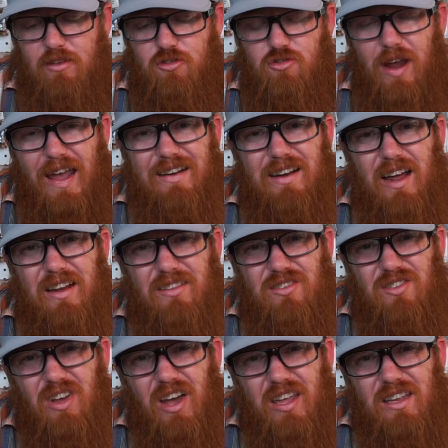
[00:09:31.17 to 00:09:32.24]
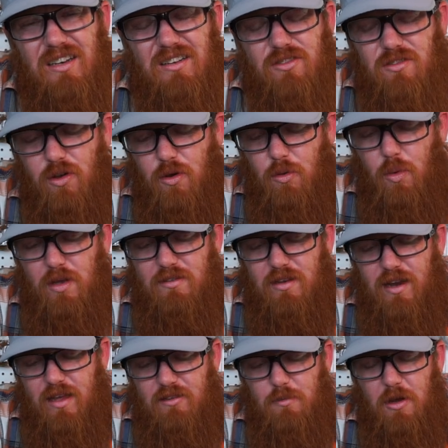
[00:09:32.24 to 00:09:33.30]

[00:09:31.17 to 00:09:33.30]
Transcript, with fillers: the drag not as tight, so it wasn't as